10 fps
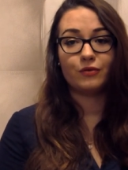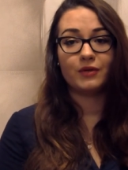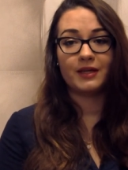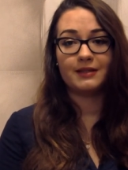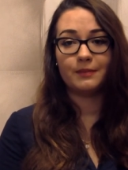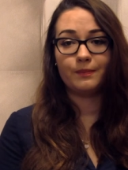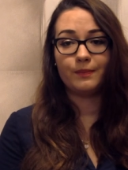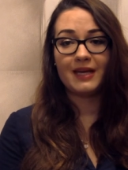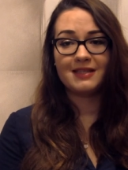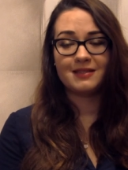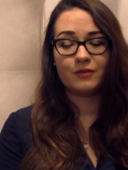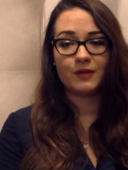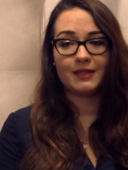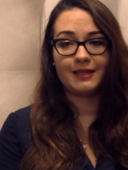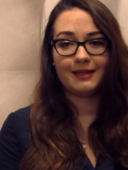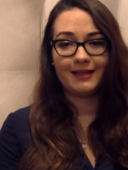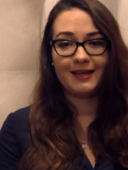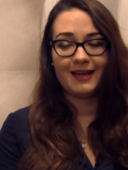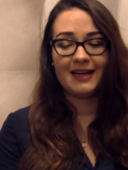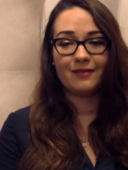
to get the best quality